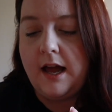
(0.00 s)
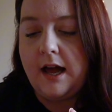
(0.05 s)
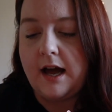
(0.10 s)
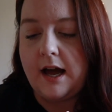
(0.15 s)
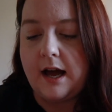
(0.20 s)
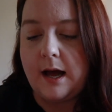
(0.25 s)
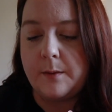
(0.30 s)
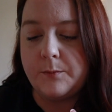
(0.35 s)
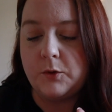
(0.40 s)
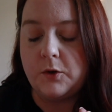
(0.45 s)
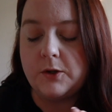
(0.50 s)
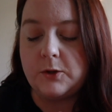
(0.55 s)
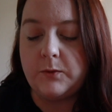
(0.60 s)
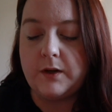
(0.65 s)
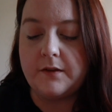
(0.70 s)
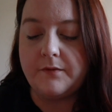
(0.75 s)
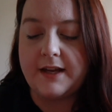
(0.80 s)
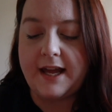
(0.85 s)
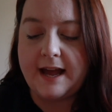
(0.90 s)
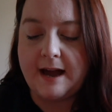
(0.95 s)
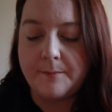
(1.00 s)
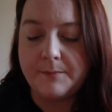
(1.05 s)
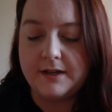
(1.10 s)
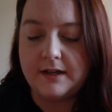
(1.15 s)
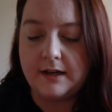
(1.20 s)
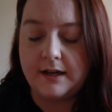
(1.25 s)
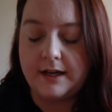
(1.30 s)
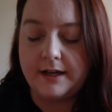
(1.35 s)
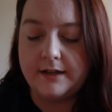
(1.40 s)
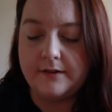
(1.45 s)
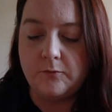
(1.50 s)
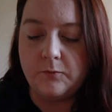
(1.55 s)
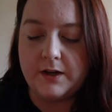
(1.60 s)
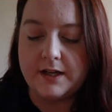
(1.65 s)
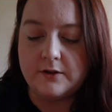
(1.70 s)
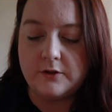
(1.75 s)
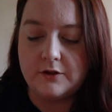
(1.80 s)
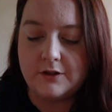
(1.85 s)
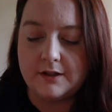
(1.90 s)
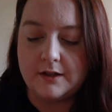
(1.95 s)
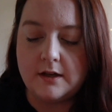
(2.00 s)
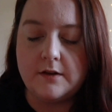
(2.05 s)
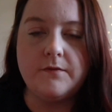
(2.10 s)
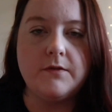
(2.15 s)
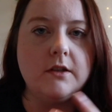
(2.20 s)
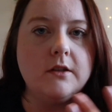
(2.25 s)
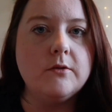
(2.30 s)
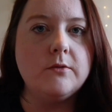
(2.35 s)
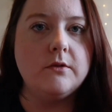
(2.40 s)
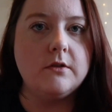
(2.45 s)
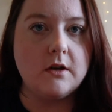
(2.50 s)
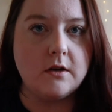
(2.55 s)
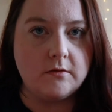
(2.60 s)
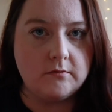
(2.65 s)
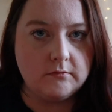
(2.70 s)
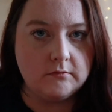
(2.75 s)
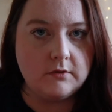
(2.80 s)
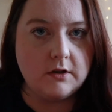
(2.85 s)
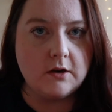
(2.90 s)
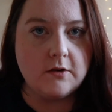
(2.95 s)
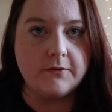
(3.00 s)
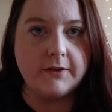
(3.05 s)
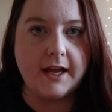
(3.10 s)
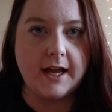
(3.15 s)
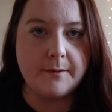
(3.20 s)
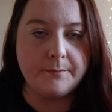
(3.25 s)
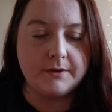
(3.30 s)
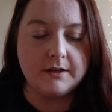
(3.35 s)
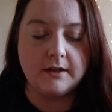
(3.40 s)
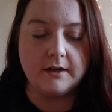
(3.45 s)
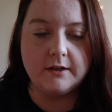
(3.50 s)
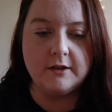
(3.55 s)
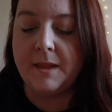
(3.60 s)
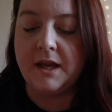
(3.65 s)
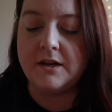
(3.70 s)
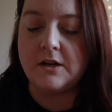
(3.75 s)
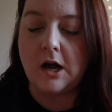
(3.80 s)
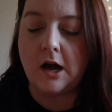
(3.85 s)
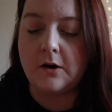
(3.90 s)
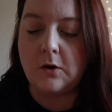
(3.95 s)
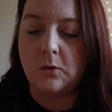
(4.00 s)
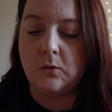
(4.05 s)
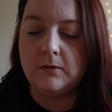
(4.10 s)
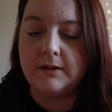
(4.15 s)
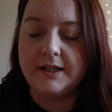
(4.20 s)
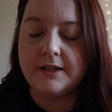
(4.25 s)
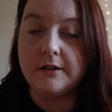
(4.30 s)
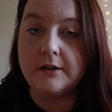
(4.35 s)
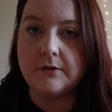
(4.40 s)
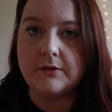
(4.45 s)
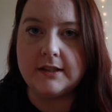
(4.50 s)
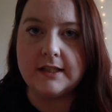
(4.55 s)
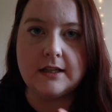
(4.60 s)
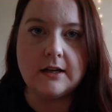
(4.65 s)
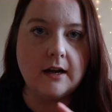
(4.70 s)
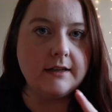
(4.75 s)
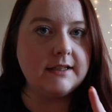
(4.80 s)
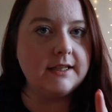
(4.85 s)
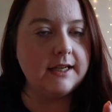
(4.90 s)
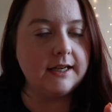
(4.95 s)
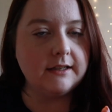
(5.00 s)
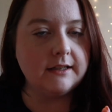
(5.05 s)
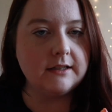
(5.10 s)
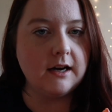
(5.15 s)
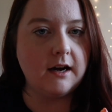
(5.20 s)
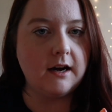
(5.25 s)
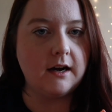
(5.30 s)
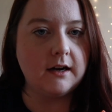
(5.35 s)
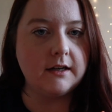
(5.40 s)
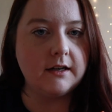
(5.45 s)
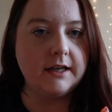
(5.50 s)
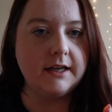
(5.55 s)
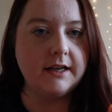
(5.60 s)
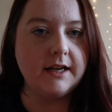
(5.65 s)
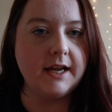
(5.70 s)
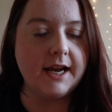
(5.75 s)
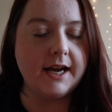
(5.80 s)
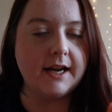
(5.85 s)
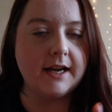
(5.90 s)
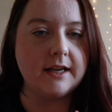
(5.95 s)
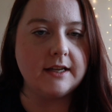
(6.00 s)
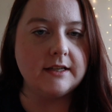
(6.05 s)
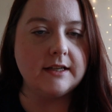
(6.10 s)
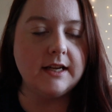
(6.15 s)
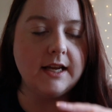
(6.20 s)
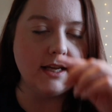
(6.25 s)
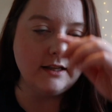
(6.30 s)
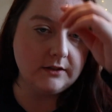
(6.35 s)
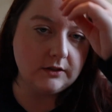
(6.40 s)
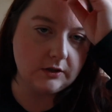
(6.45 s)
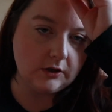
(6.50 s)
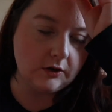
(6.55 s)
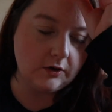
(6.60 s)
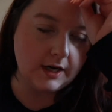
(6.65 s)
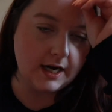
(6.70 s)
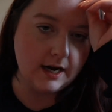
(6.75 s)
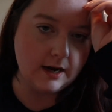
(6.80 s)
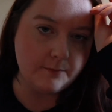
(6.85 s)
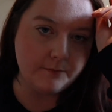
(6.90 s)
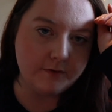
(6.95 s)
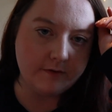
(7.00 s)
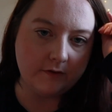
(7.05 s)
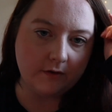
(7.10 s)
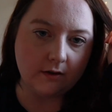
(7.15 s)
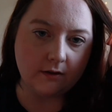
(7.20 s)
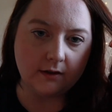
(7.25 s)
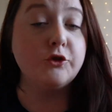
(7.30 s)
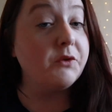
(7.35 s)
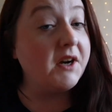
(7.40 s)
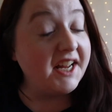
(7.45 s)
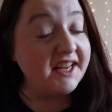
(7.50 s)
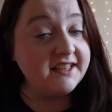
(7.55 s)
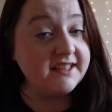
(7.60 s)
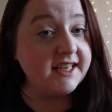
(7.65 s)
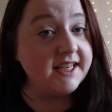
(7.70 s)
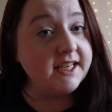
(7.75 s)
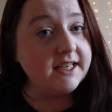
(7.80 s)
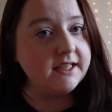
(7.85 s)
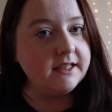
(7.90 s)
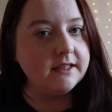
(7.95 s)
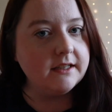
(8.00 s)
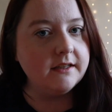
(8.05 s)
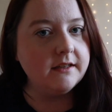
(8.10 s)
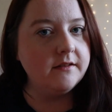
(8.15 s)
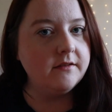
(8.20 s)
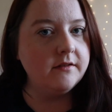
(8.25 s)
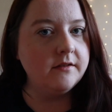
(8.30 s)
Of course we have CapCut, which if you don't know CapCut, not only do you see it on TikTok and Instagram for trending